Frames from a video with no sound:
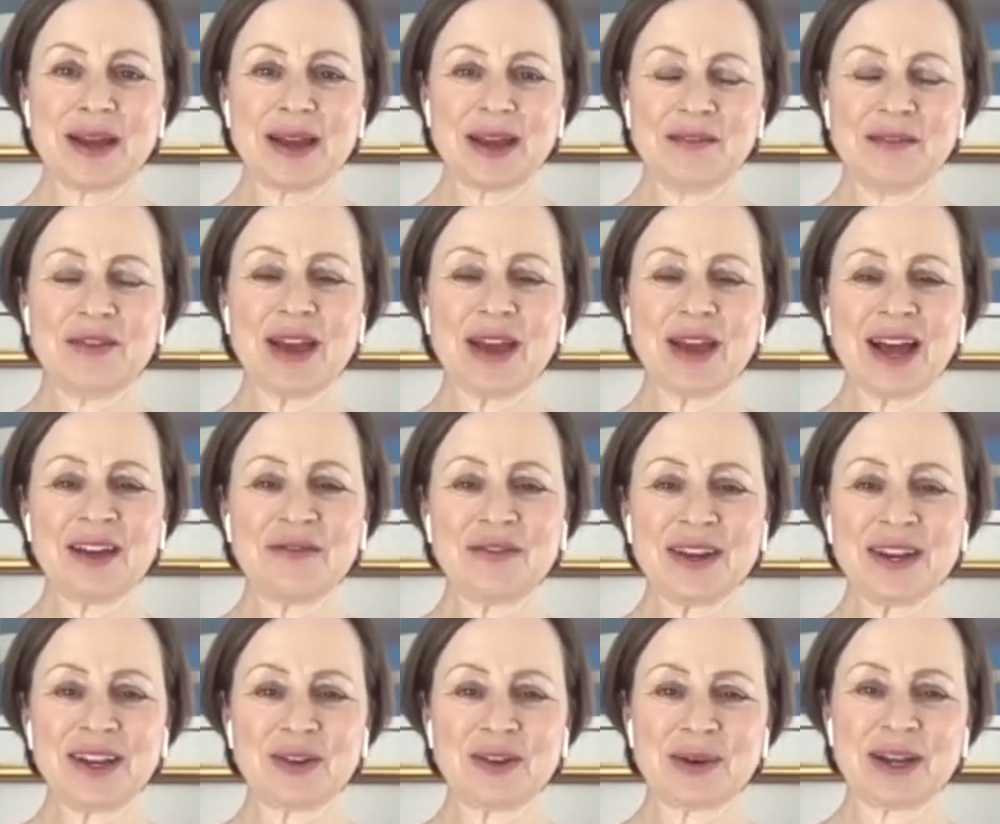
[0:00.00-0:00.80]
If you
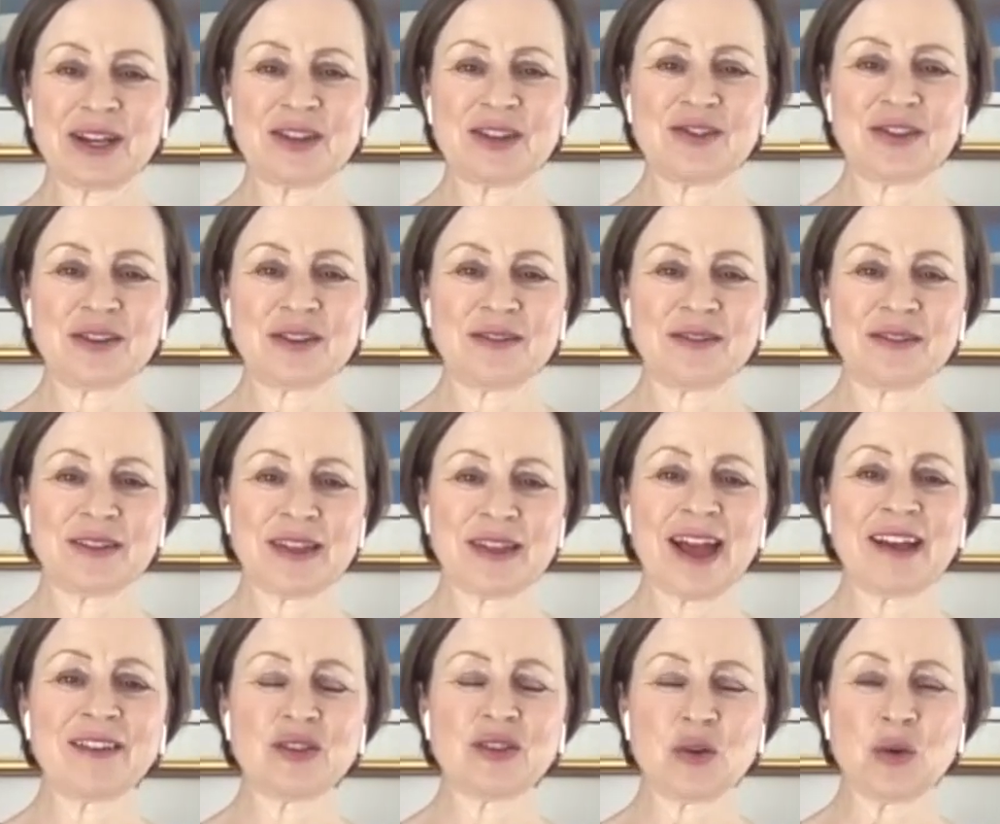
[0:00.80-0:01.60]
have any questions,
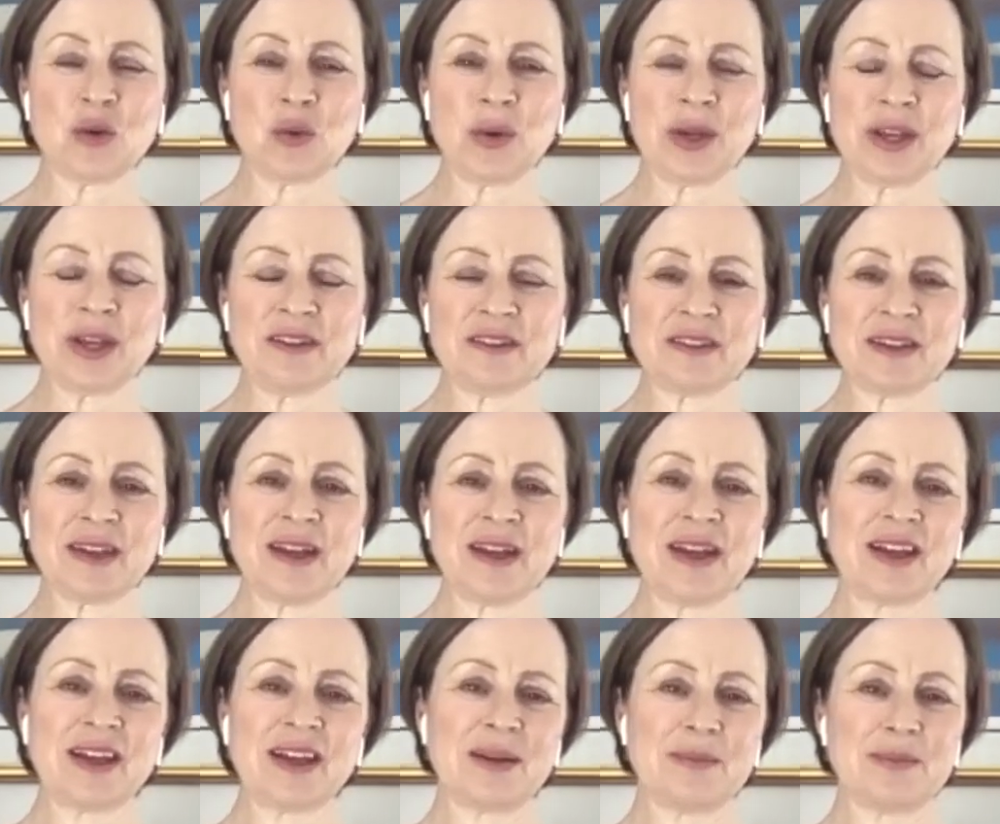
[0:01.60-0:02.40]
as always,
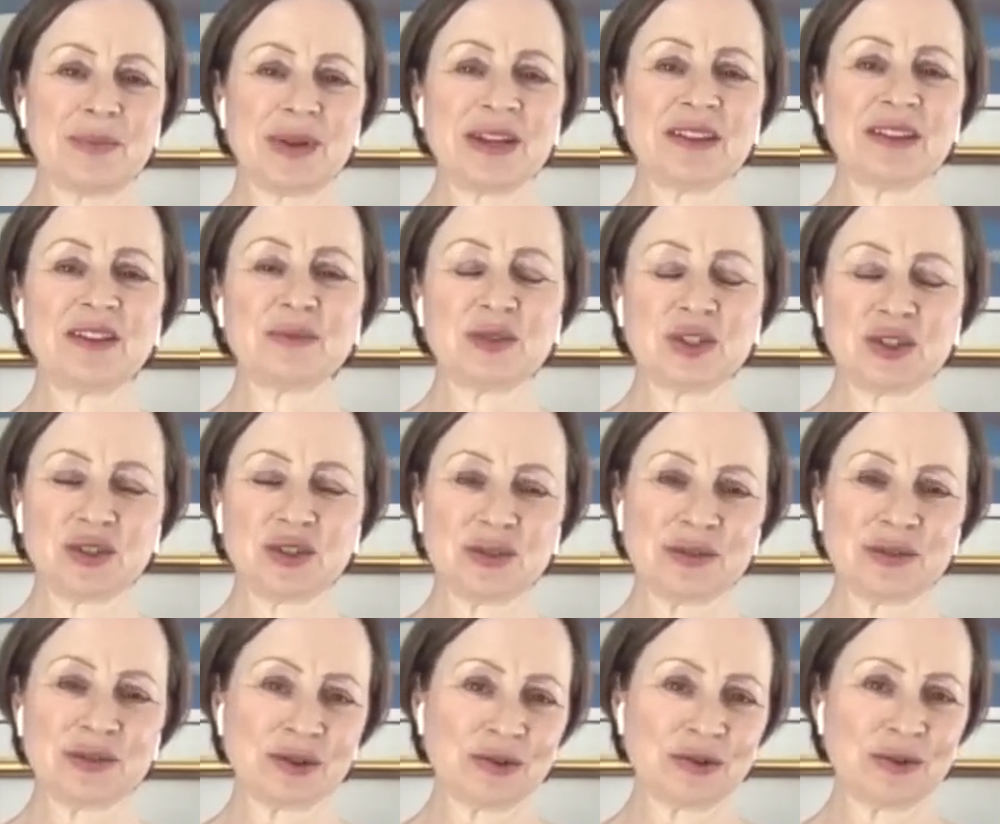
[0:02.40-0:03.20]
bring them
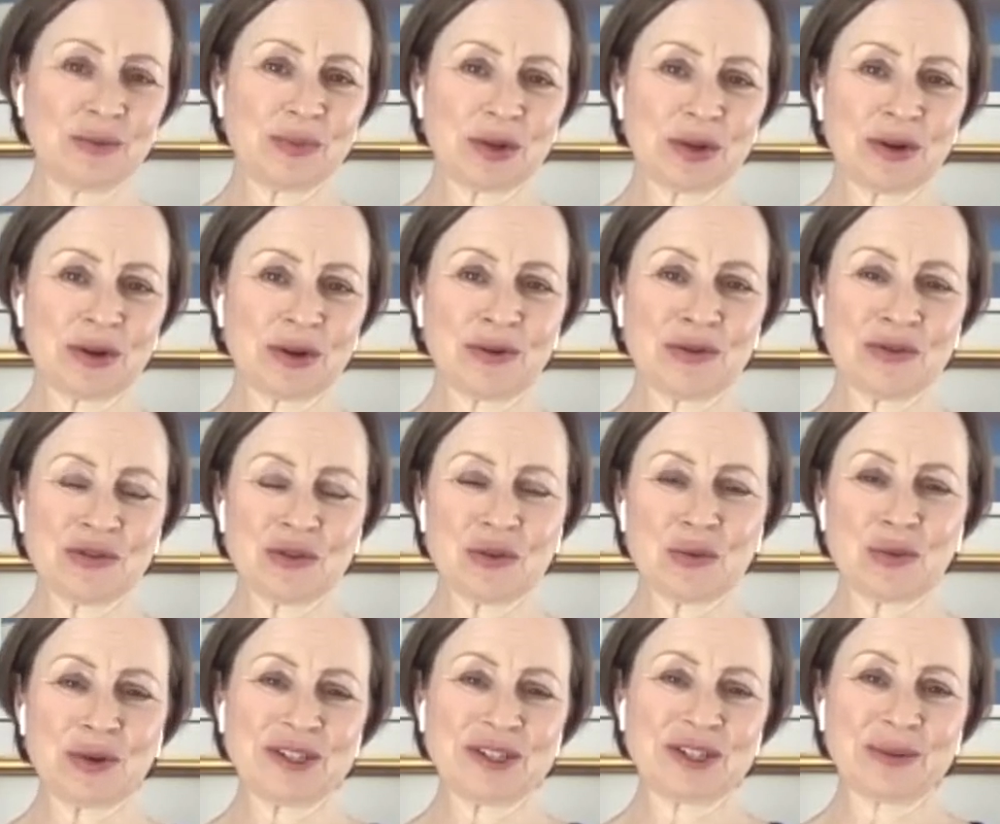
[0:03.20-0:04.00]
to the group calls
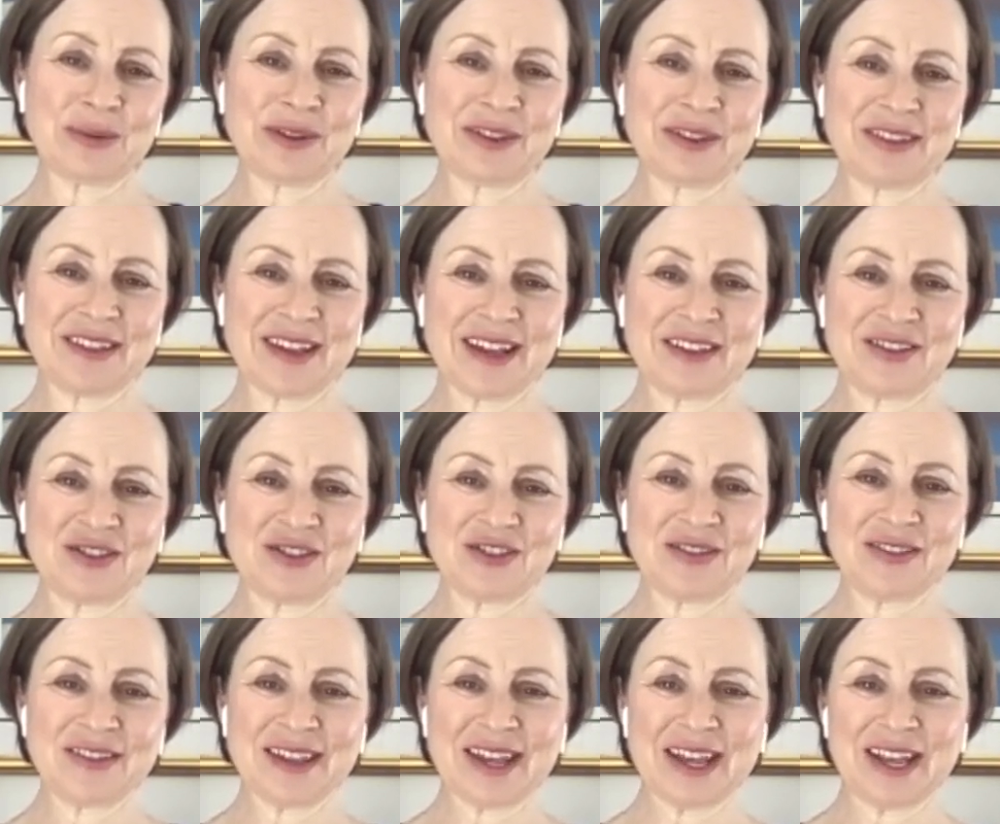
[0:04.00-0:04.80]
or one-to-one
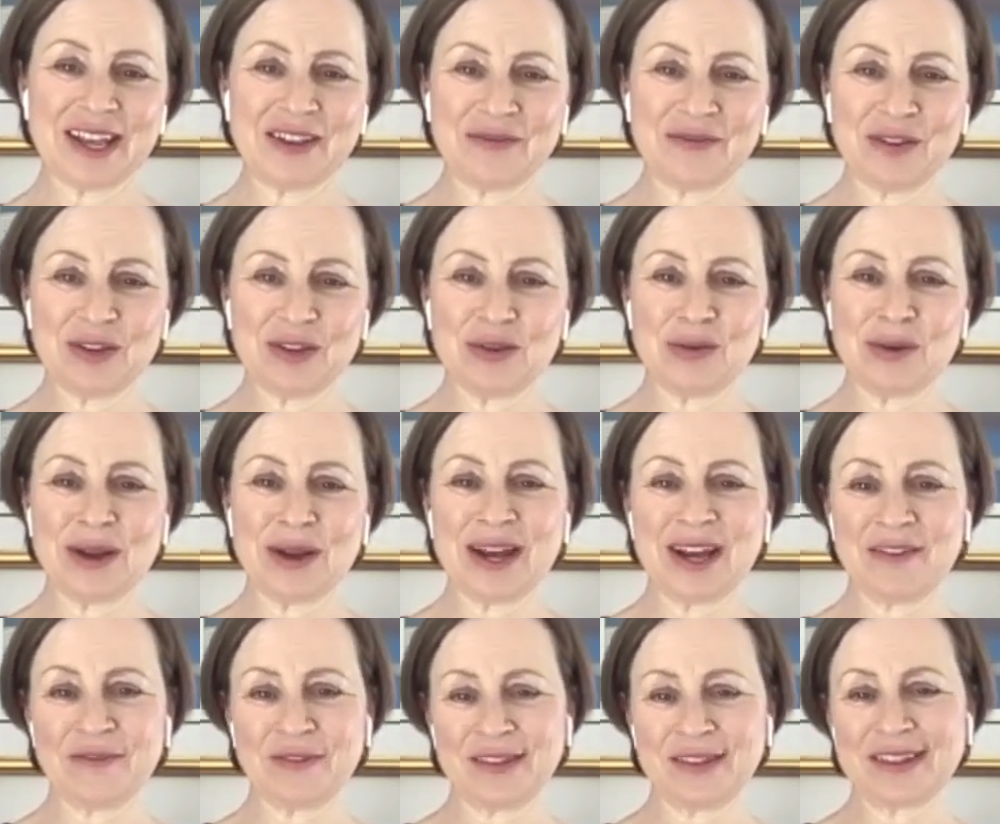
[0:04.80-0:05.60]
sessions if you
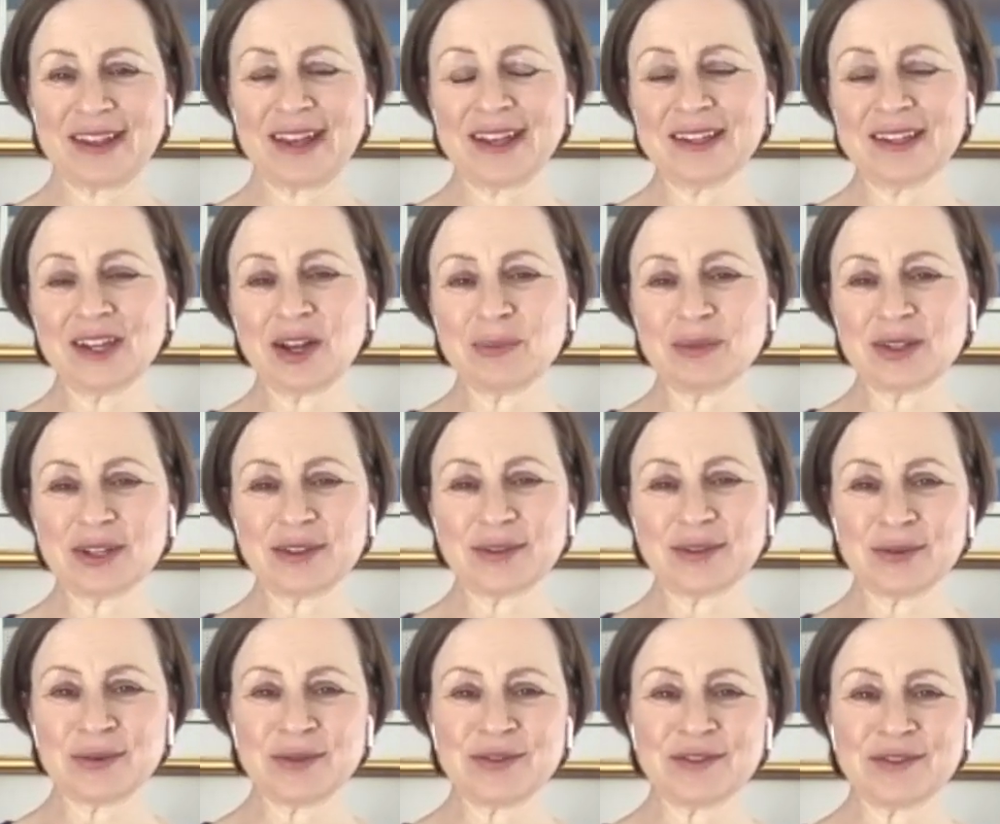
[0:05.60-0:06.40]
have signed up to
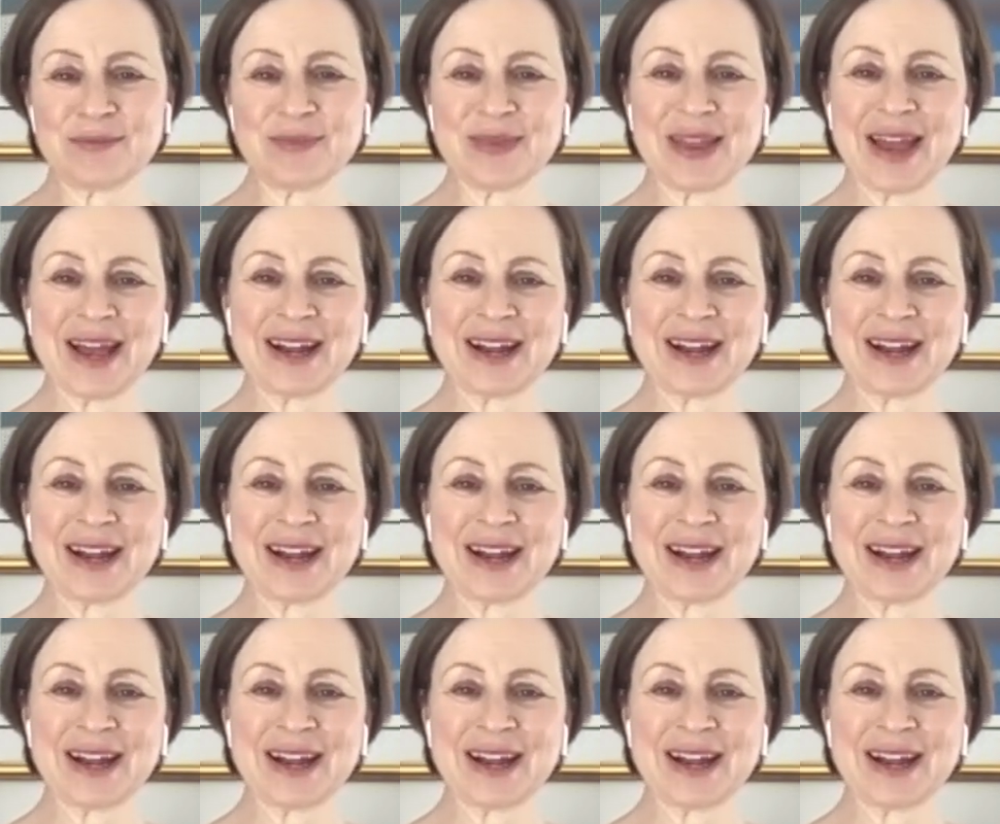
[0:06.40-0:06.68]
those.